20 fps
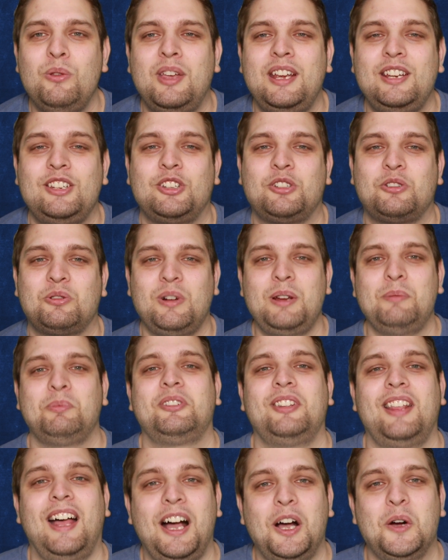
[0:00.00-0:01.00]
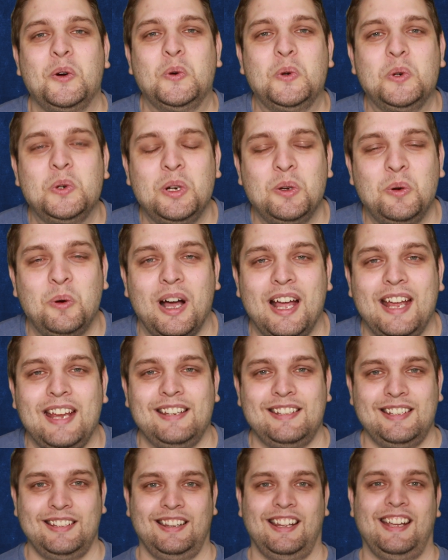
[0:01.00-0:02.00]
they stripped that all away,
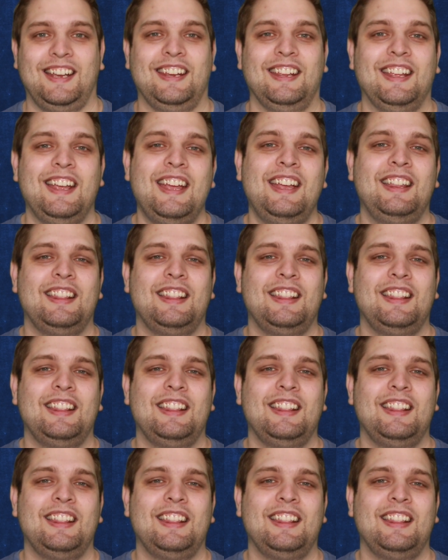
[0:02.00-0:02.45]
didn't they?